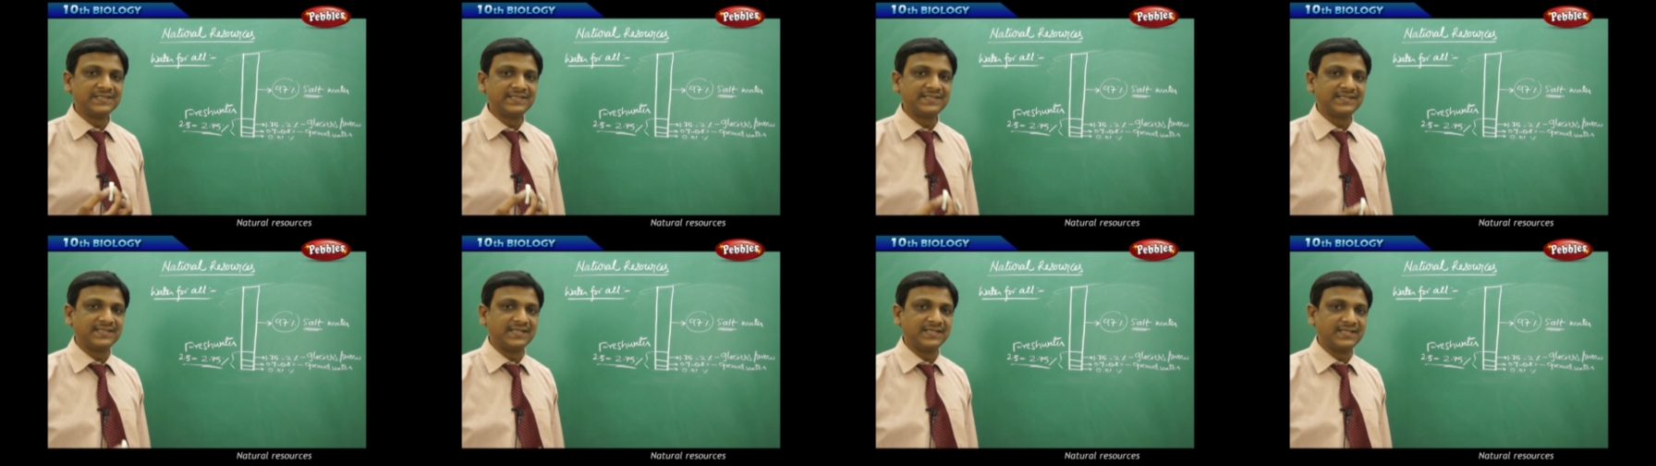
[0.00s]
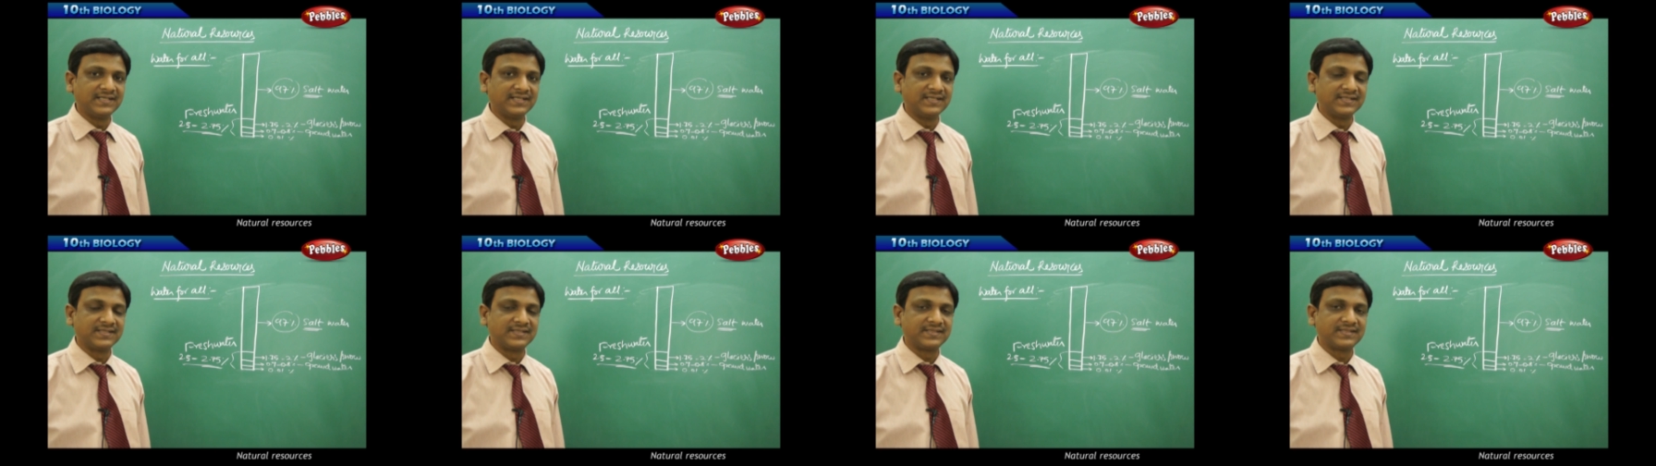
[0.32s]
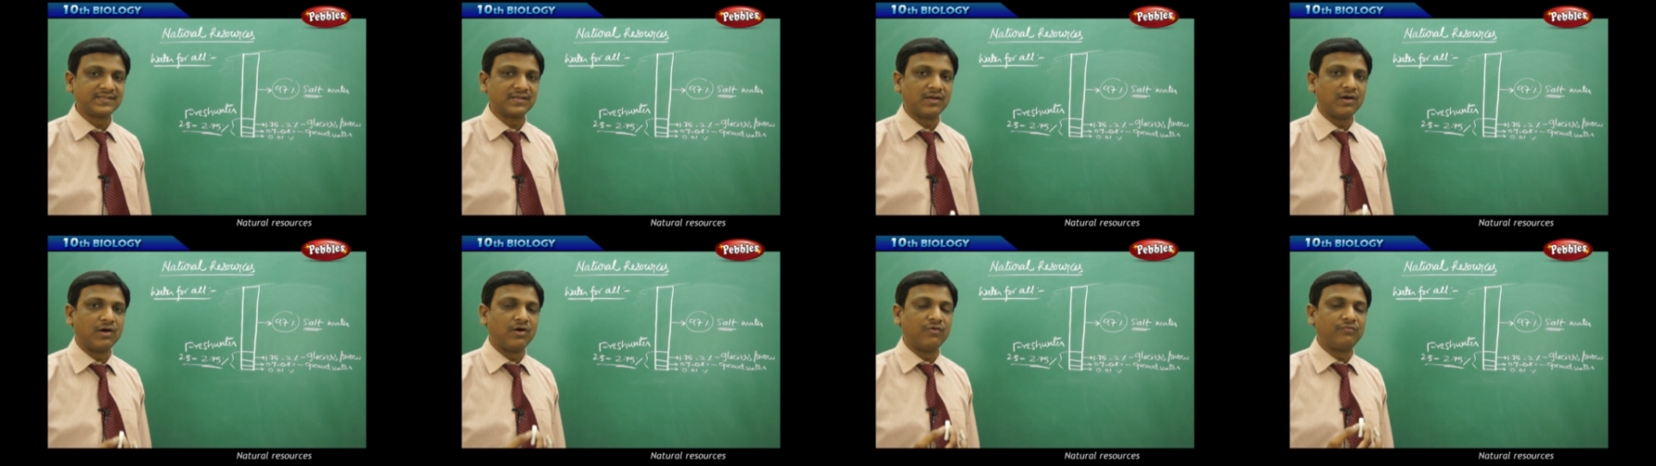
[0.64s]

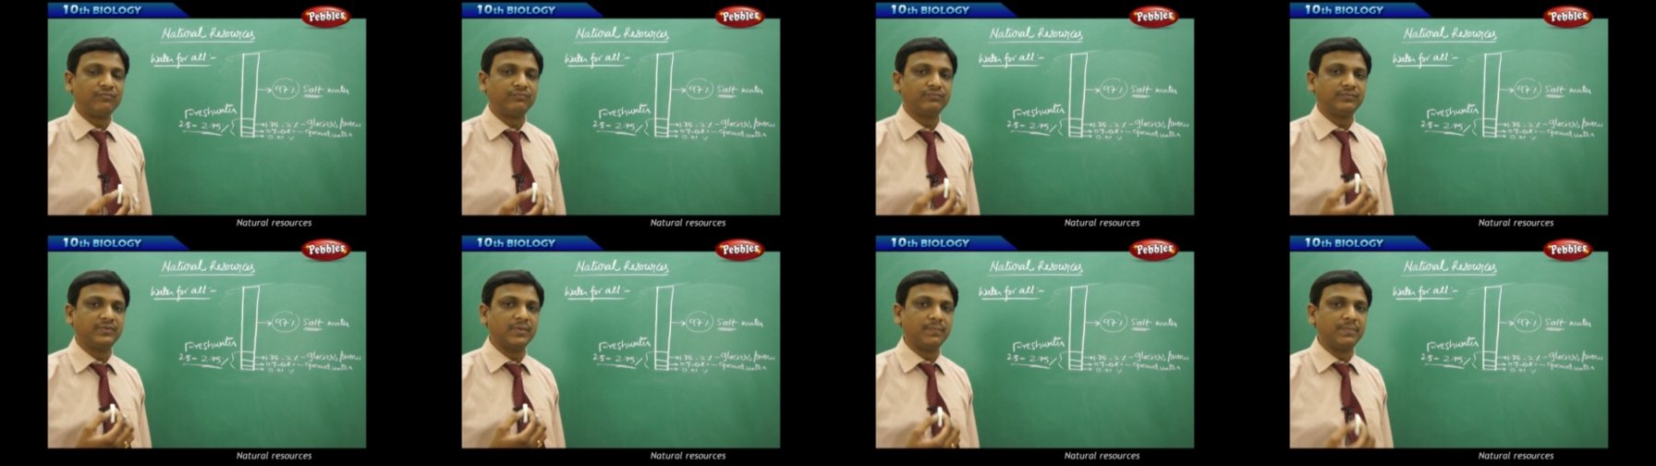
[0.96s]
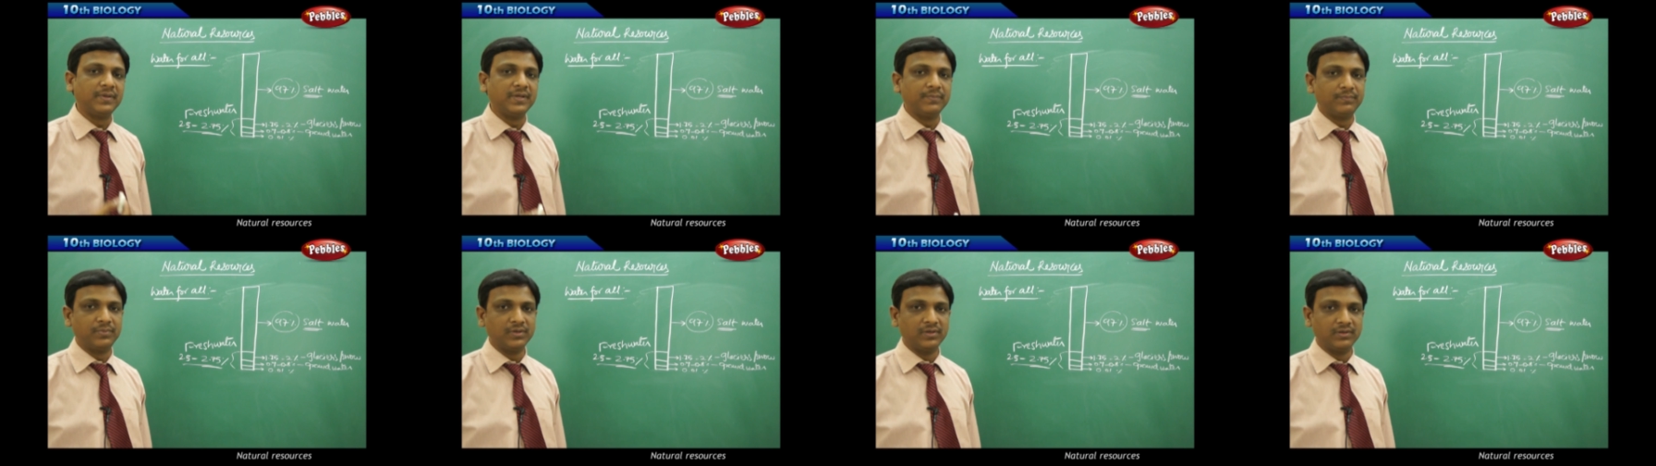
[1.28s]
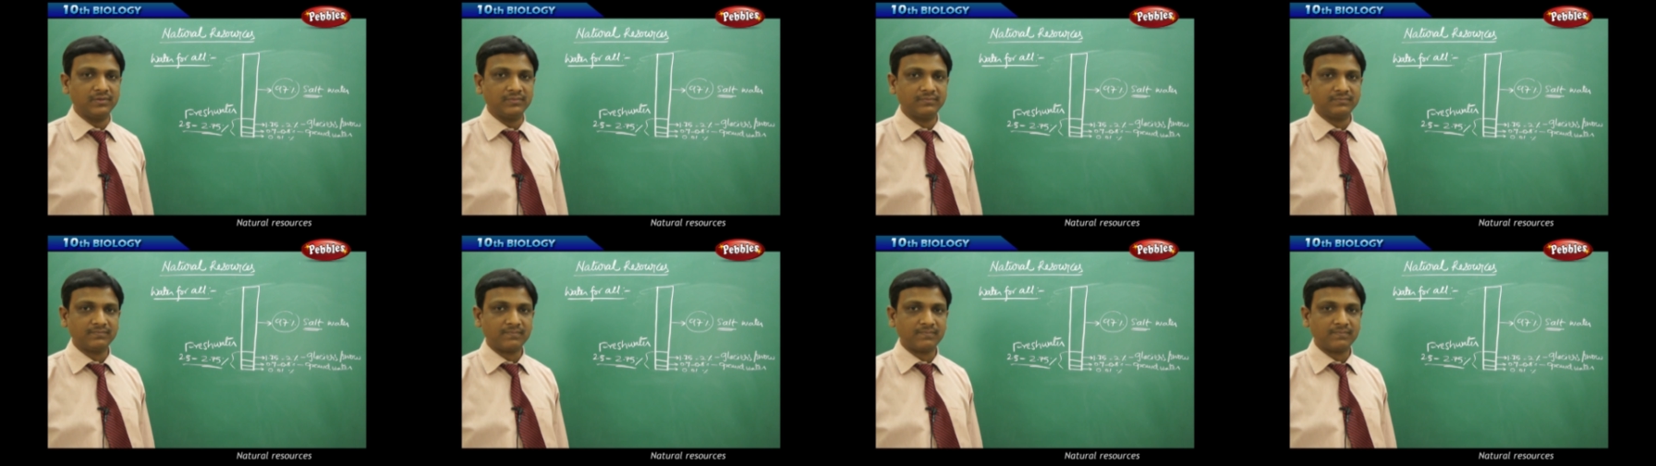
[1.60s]
status of the people.